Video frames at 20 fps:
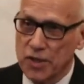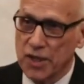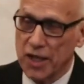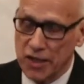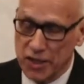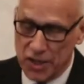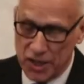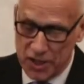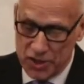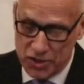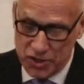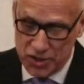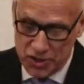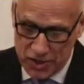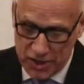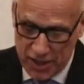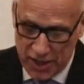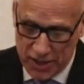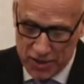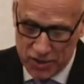English
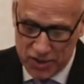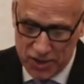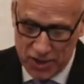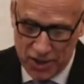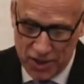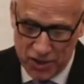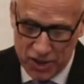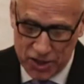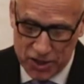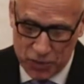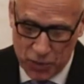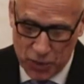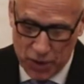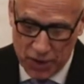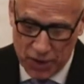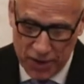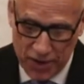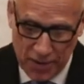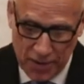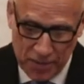sense in this
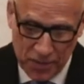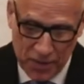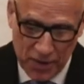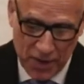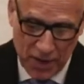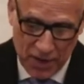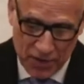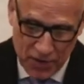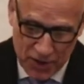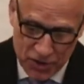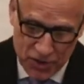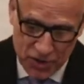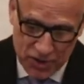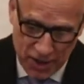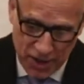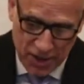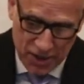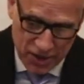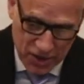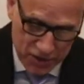word, in
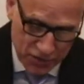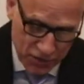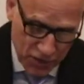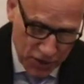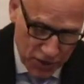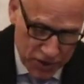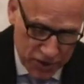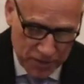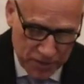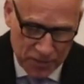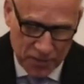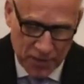this verse.